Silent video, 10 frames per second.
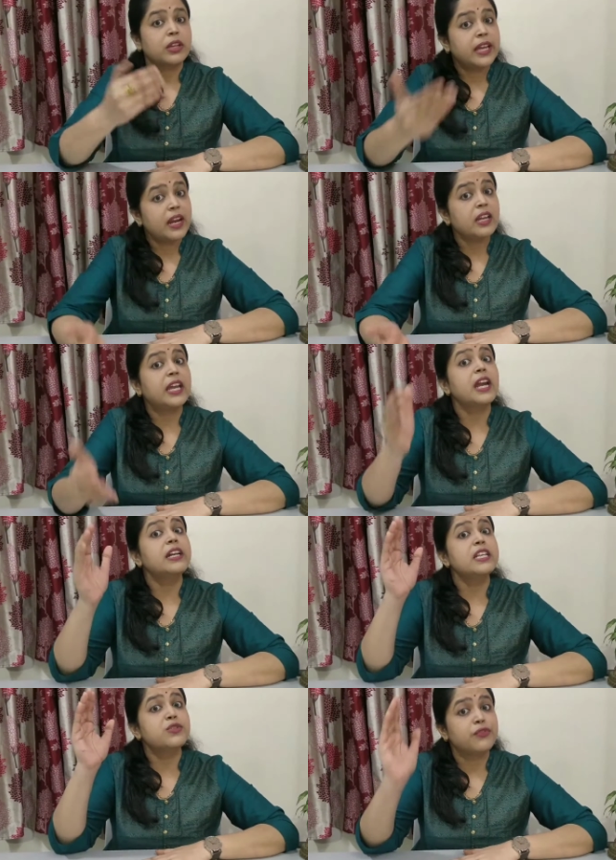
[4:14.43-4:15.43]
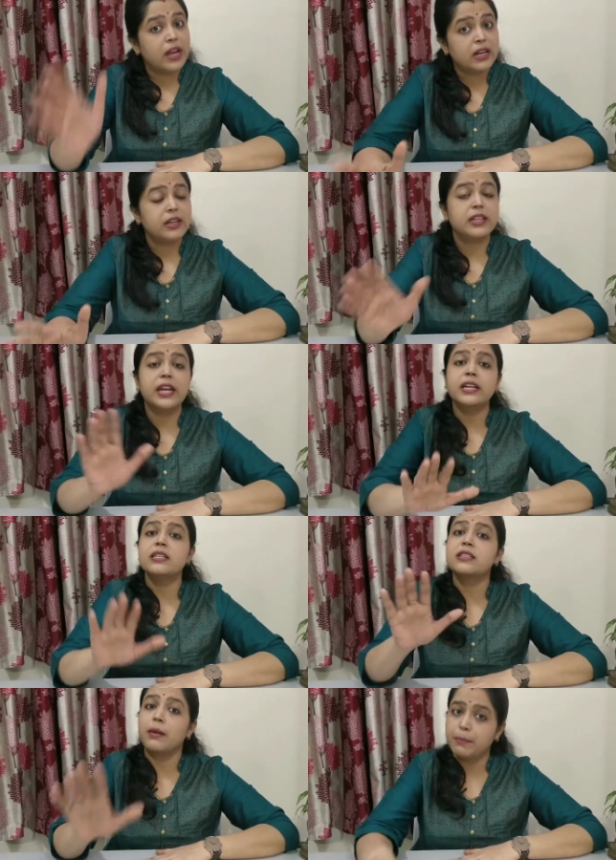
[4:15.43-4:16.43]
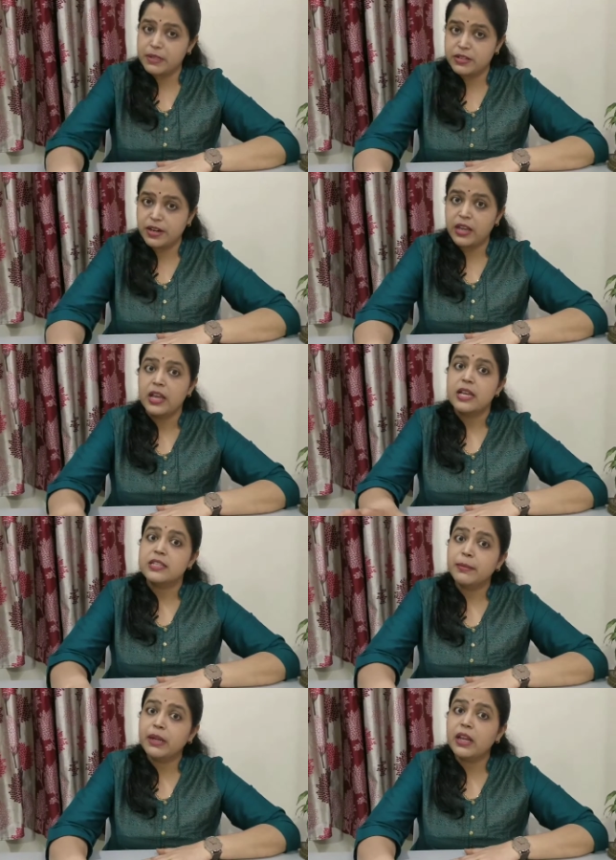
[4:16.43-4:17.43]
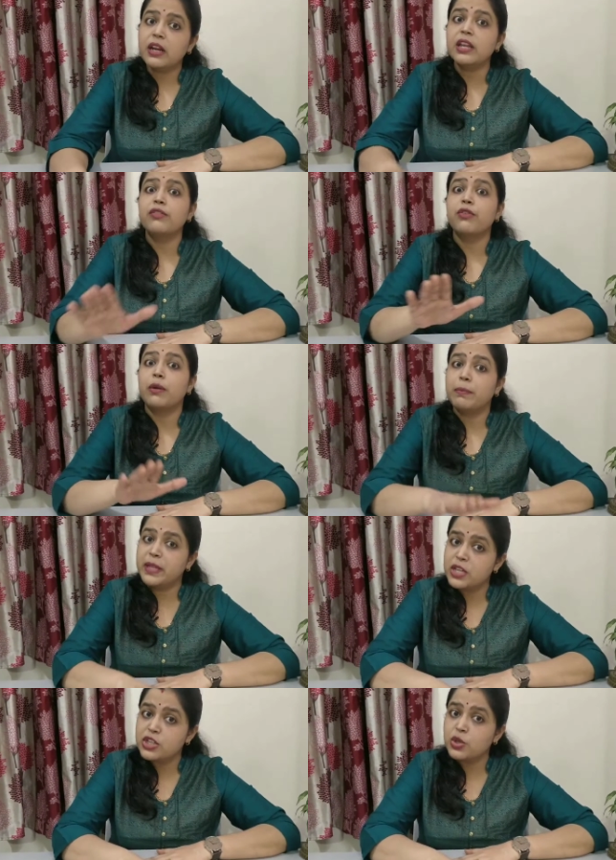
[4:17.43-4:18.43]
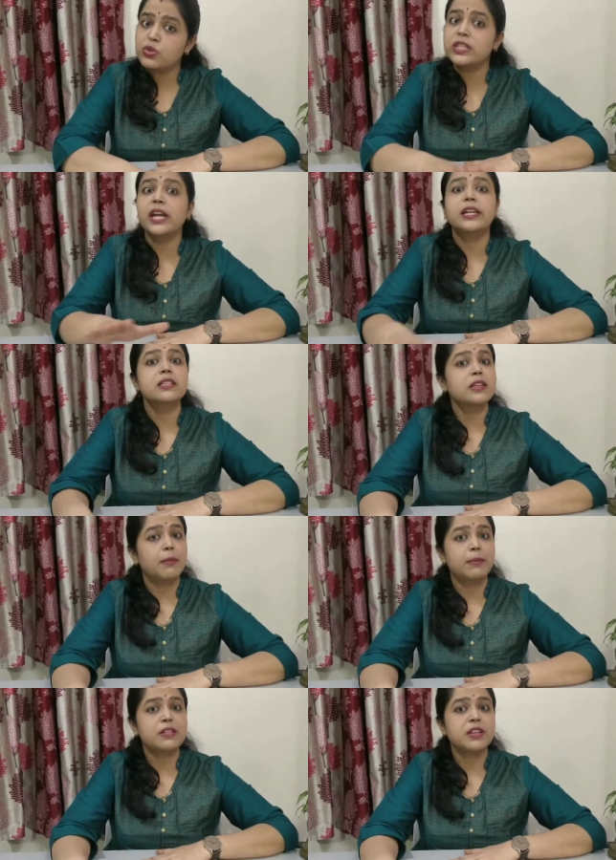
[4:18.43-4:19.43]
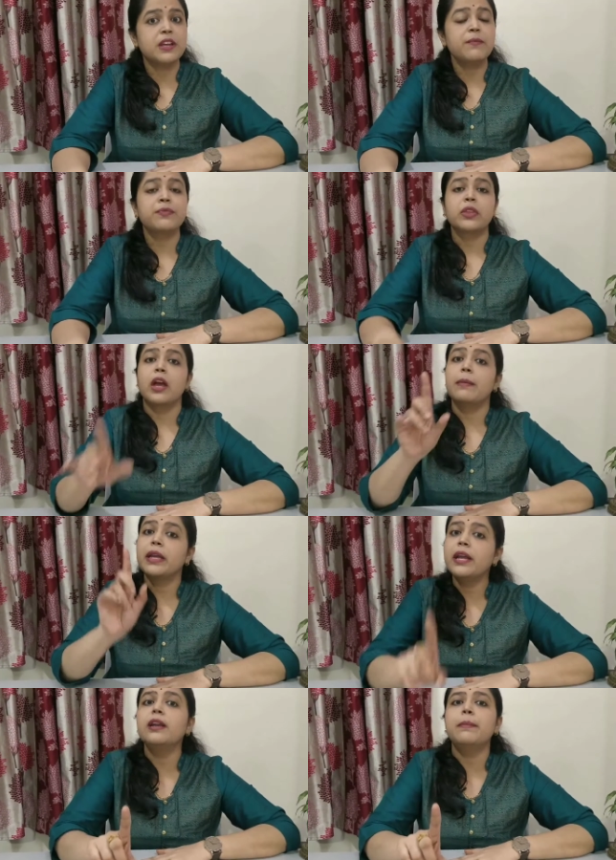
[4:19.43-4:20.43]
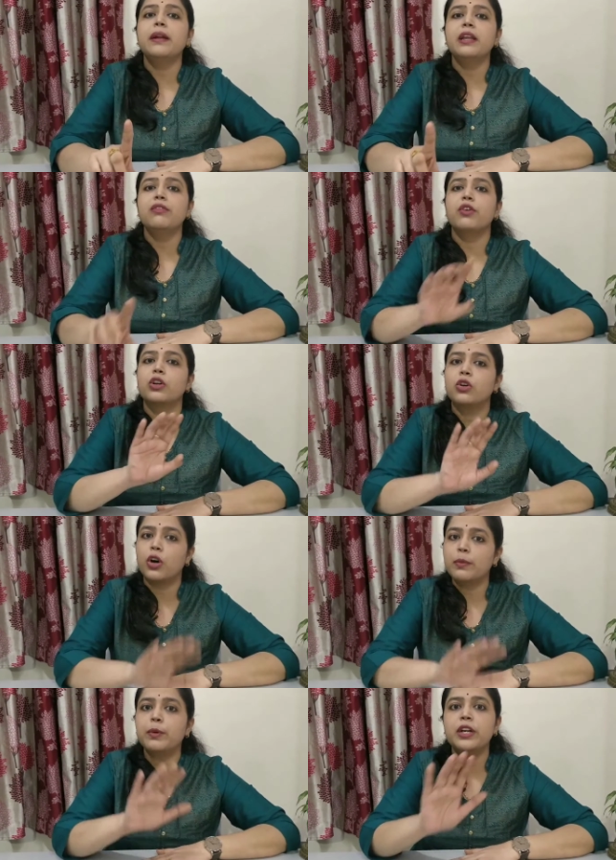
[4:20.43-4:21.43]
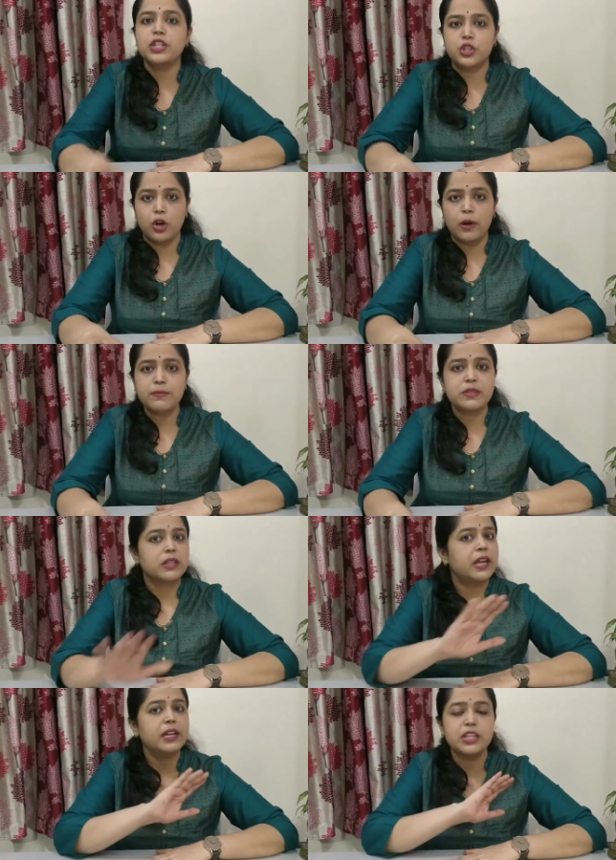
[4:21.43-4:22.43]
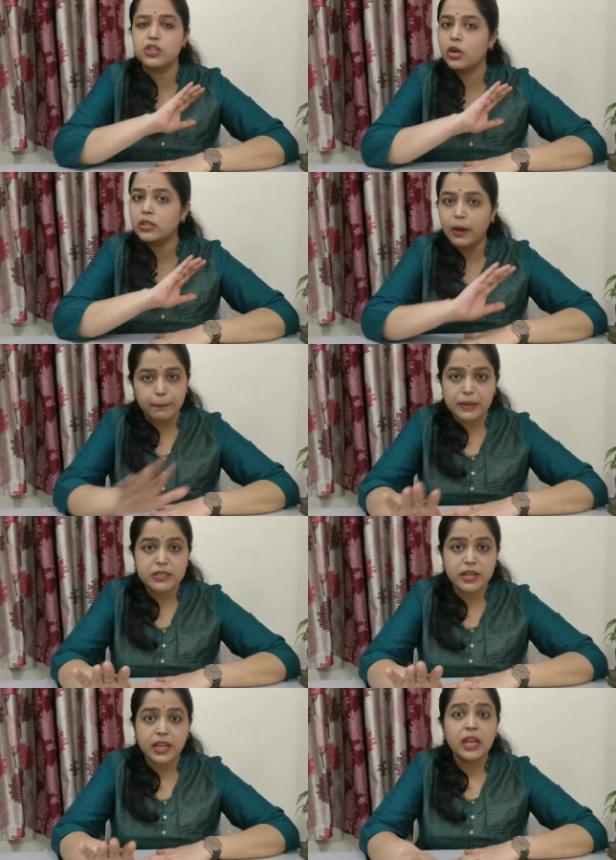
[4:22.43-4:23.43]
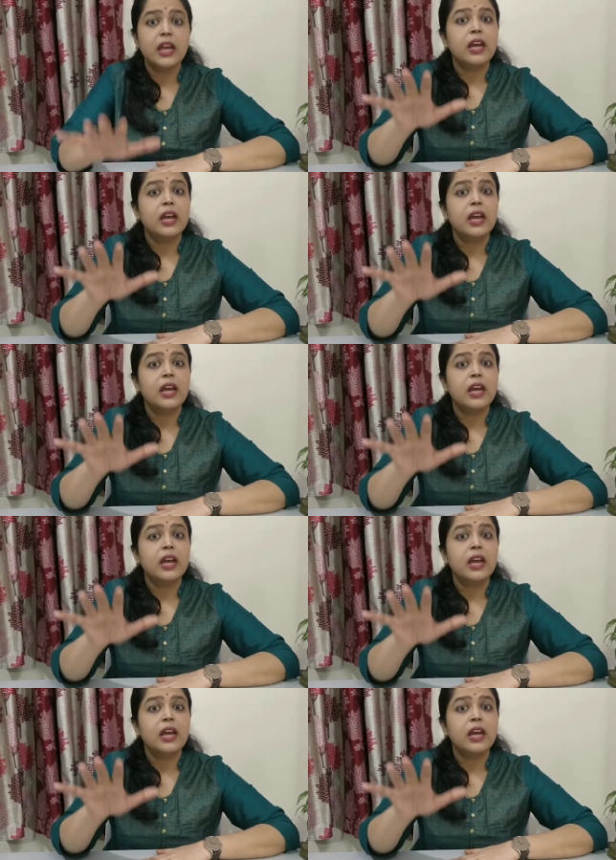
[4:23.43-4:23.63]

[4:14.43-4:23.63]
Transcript: GATE is valid, GATE is compulsory. Similarly, for PSUs, GATE is compulsory. I am again repeating, for corporate jobs, GATE is not compulsory.